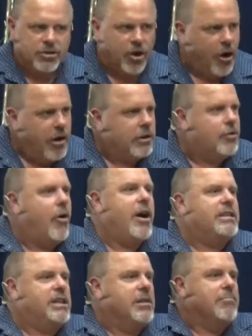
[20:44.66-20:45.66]
God,
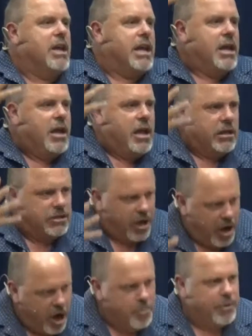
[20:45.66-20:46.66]
Christ in me is the
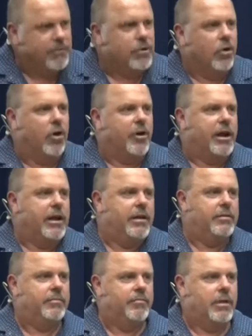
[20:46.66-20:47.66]
hope of glory.
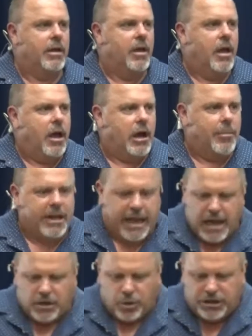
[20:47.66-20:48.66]
And I
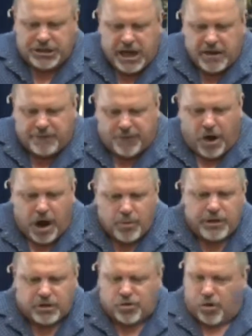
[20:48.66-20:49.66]
began to identify
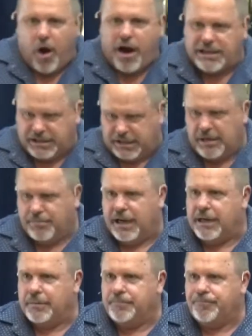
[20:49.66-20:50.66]
with Christ in
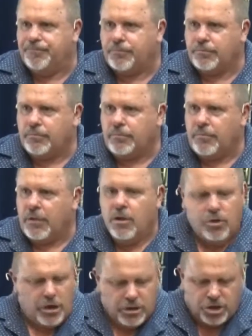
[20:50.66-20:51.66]
me.
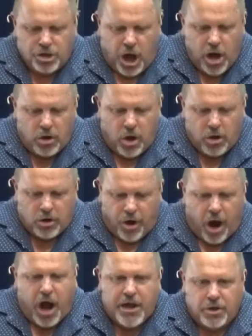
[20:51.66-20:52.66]
That it's no longer
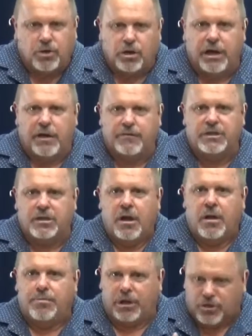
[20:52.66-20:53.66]
I who lives,
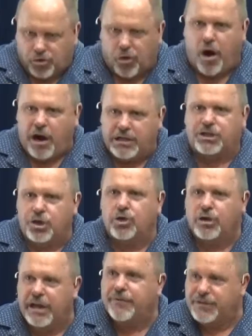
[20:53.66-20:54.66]
but Christ
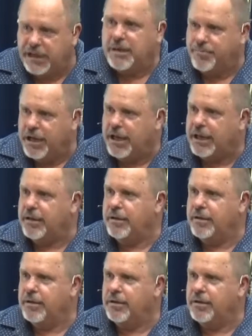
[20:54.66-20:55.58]
who lives in me.